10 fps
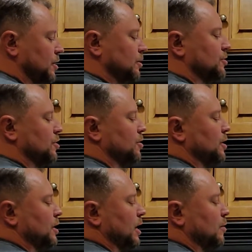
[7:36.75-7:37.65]
So
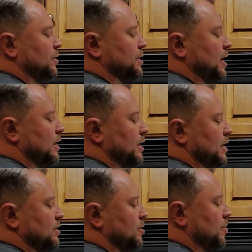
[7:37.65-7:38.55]
I would take
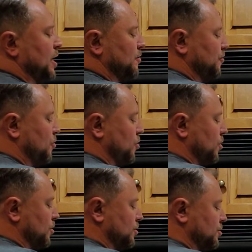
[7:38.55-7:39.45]
each of my
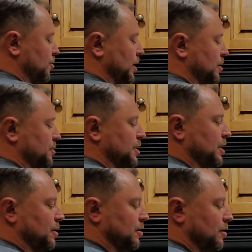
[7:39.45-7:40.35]
4 squares
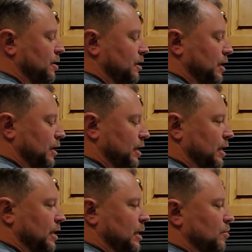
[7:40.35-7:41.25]
here, and
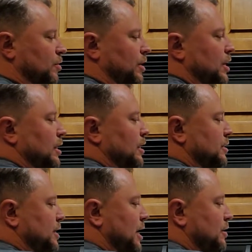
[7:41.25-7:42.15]
again I would
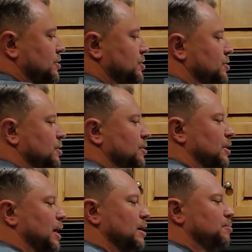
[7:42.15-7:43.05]
attach
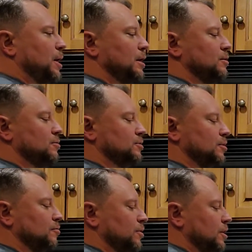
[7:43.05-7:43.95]
the hypotenuse
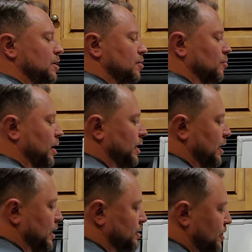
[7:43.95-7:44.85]
of right
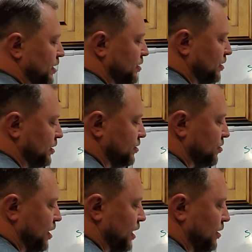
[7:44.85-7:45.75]
isosceles
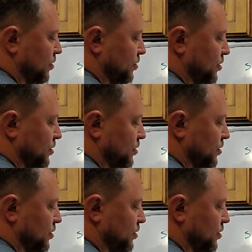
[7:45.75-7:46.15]
triangles.